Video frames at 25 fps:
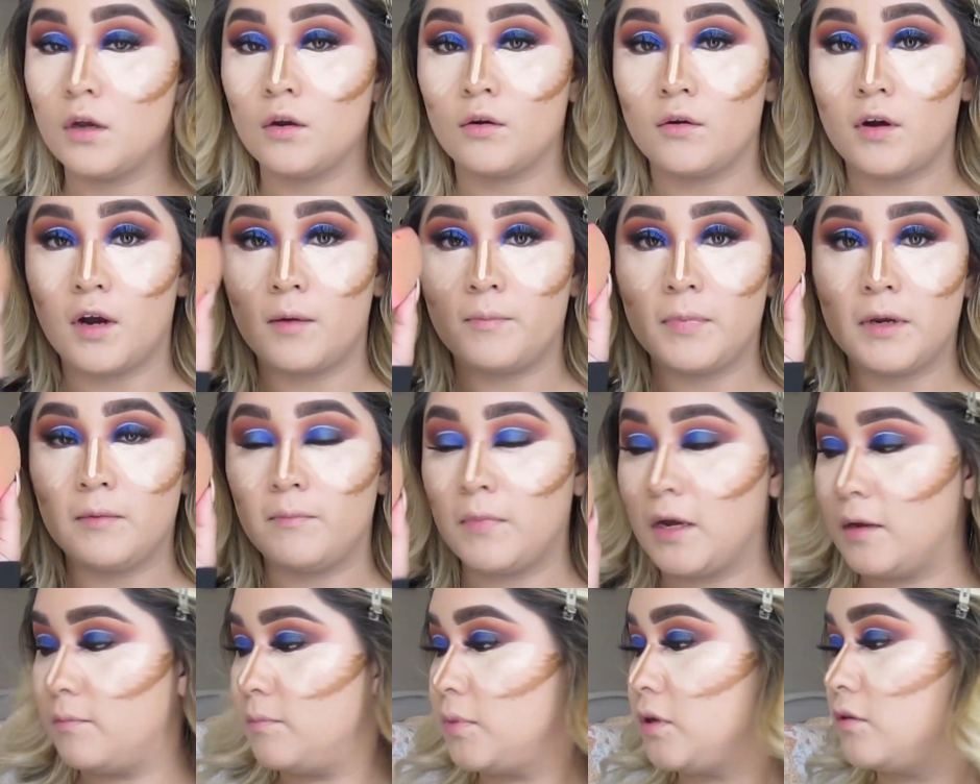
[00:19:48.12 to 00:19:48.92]
Grabbing
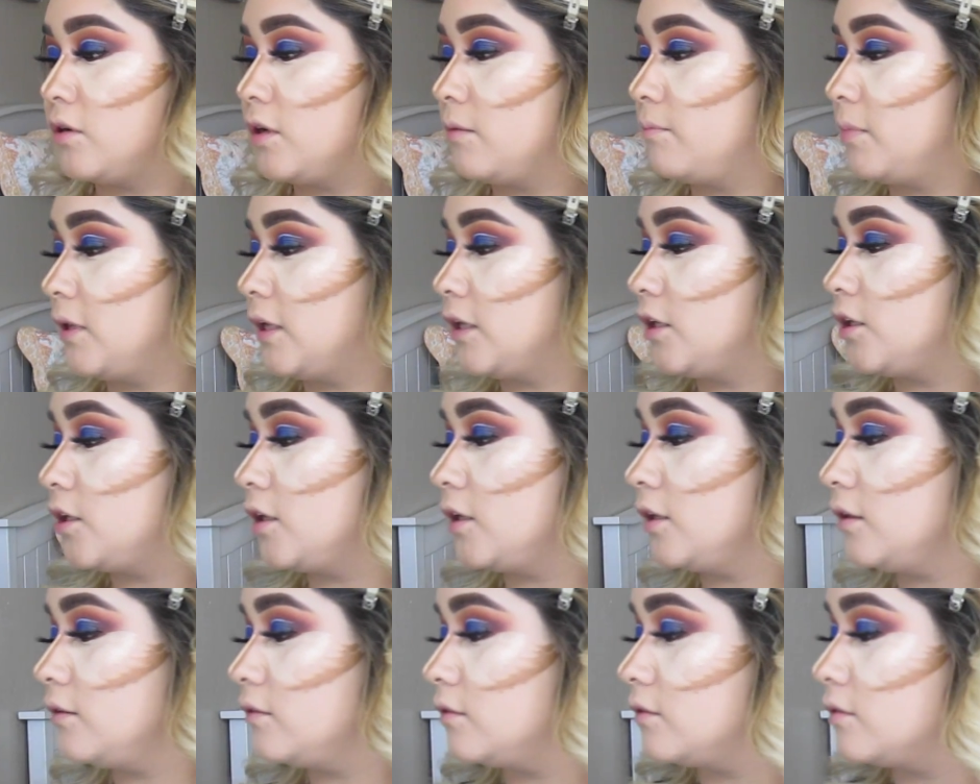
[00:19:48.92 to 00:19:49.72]
my beauty
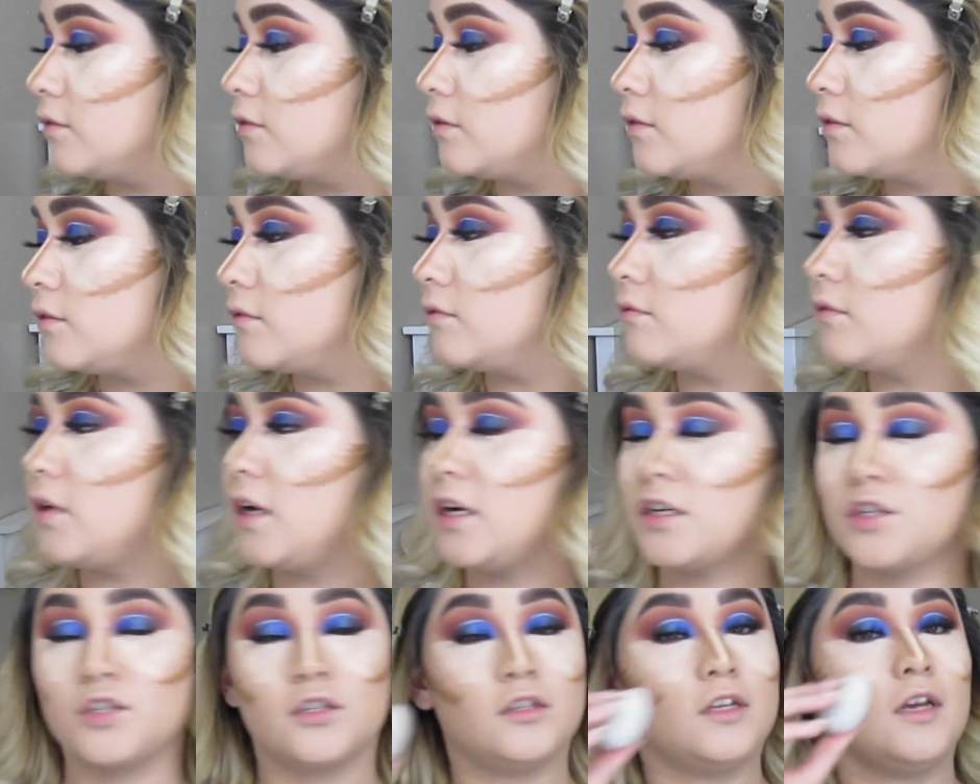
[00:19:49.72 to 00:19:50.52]
blender.
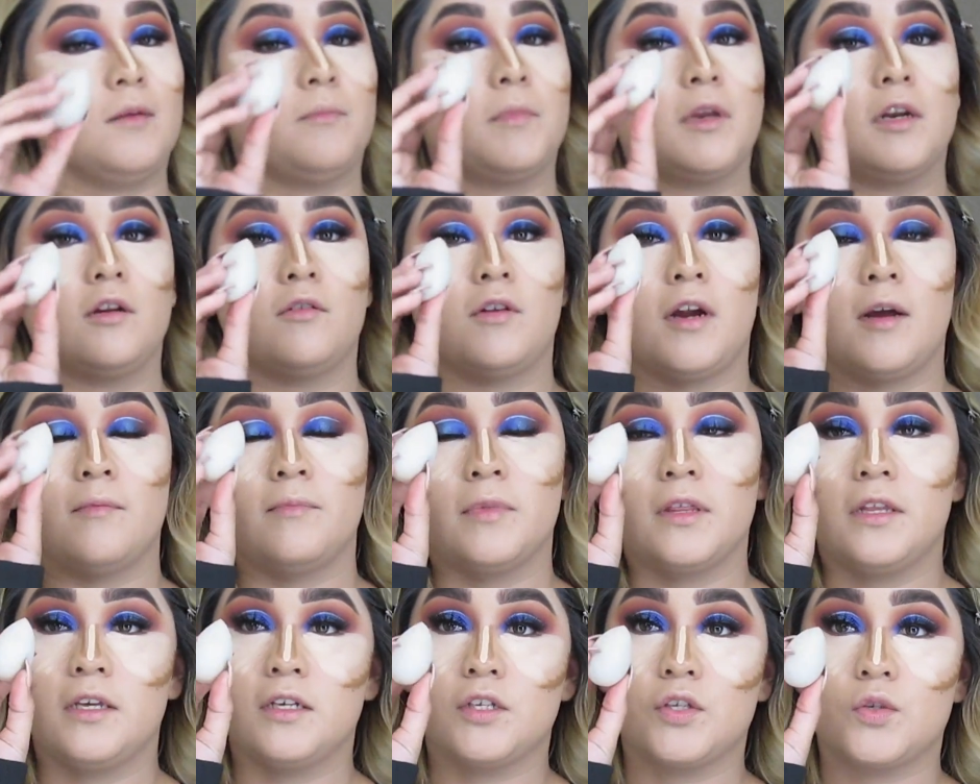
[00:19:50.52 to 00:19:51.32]
Actually, I'm gonna
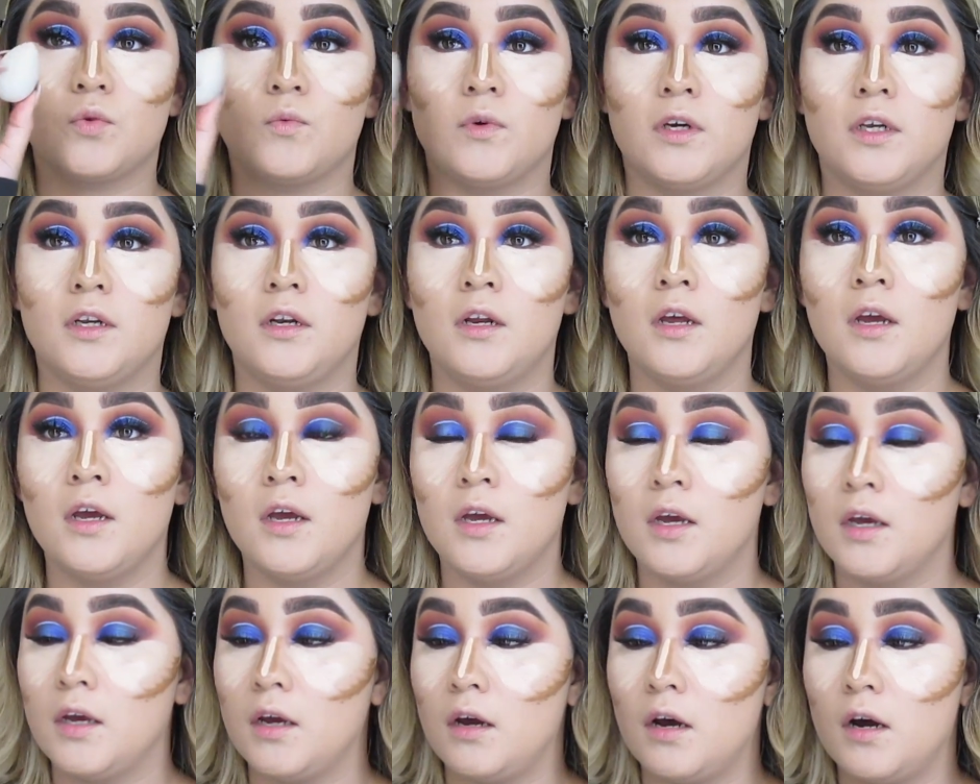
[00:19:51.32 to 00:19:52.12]
grab this one.
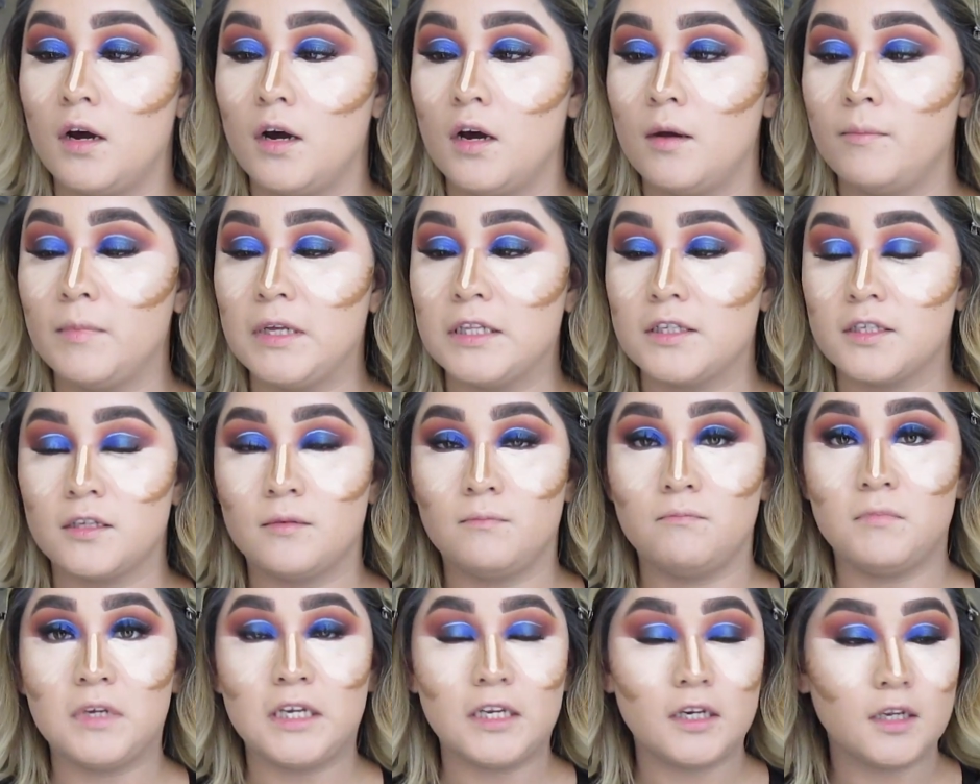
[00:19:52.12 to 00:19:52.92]
It's a
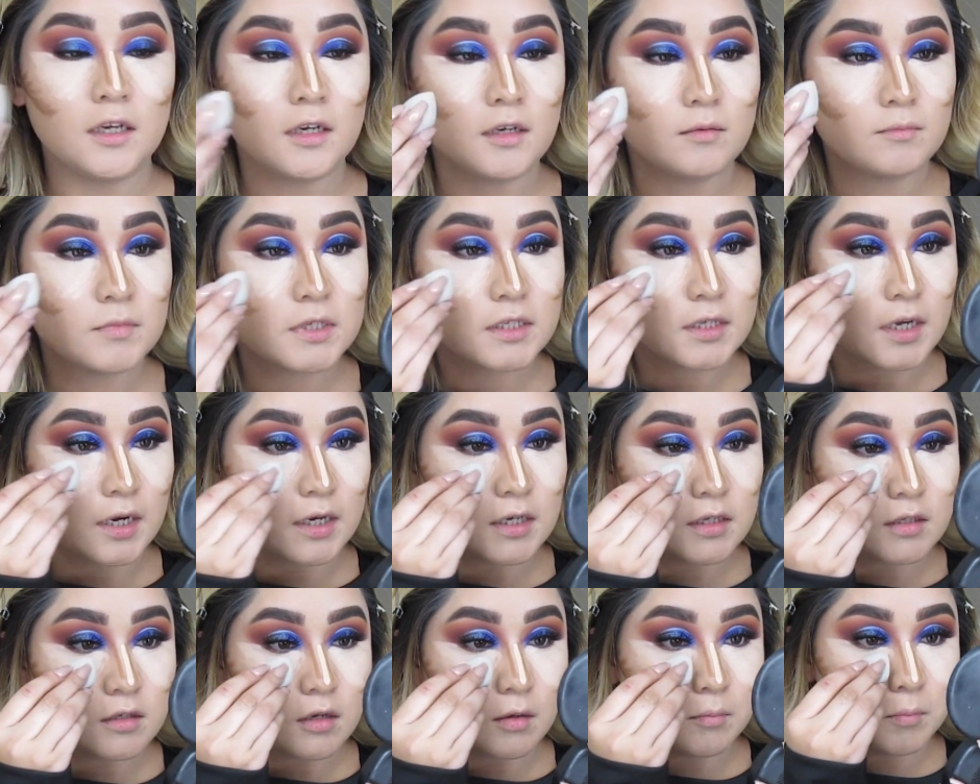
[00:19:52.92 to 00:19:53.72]

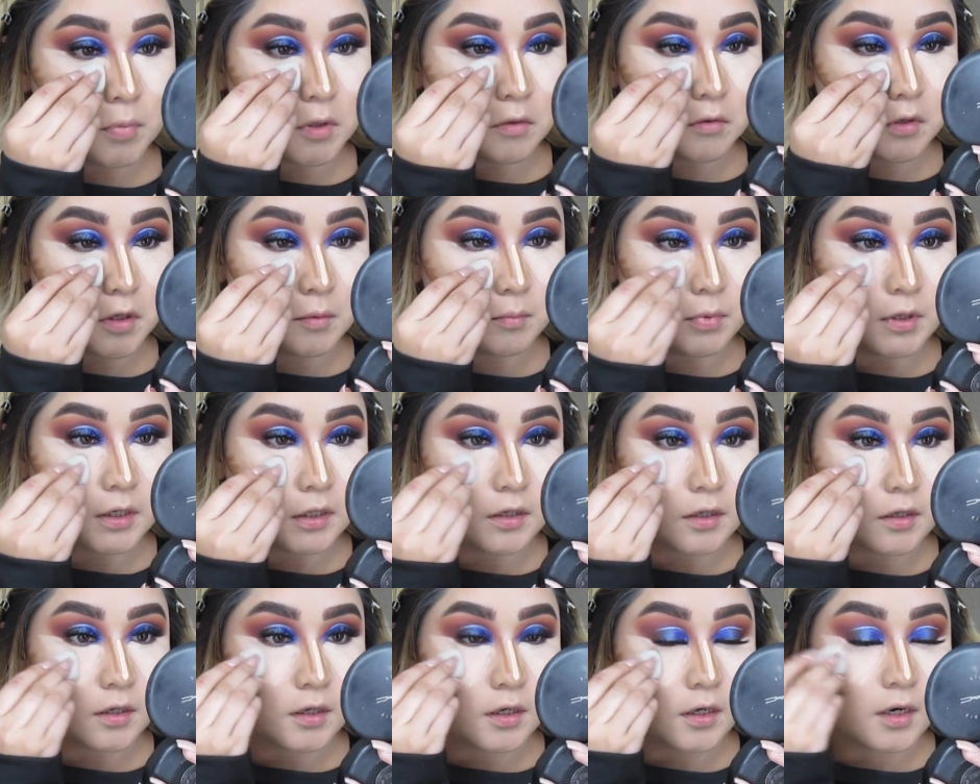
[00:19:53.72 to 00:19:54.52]
medium-sized beauty
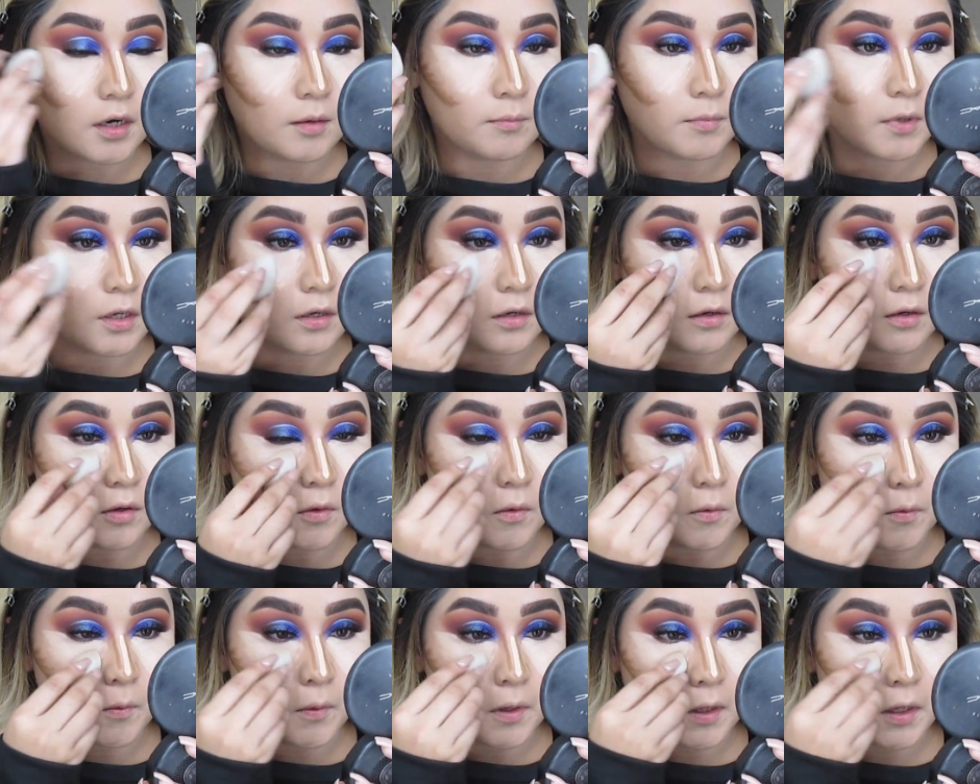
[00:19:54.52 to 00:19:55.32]
blender. I'm gonna
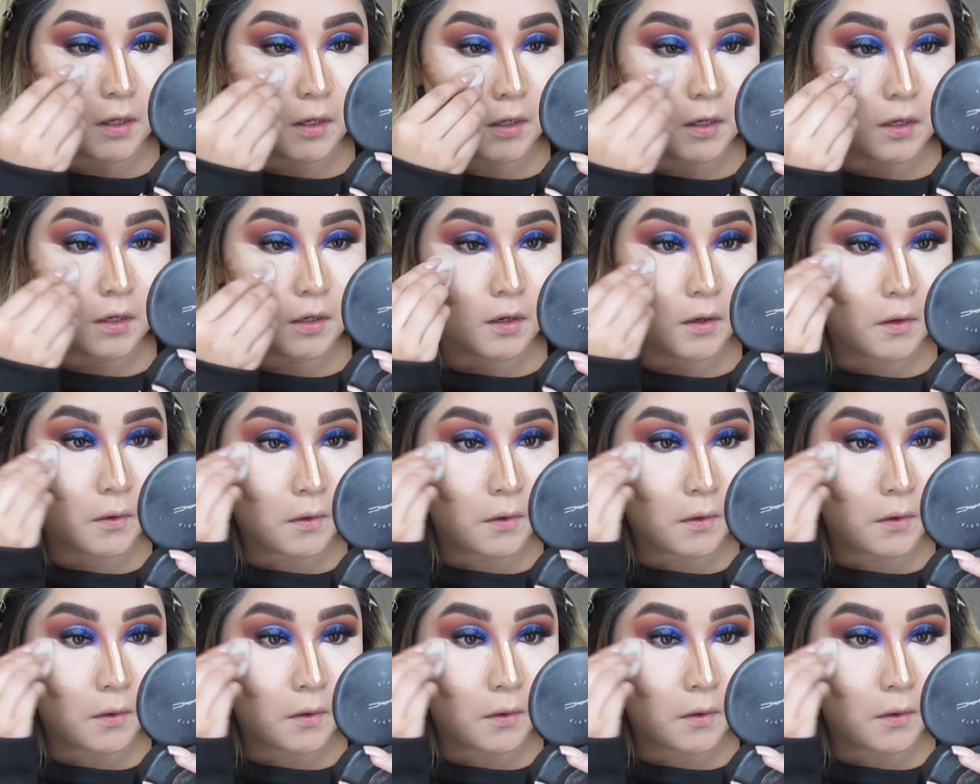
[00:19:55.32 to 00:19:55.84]
go in.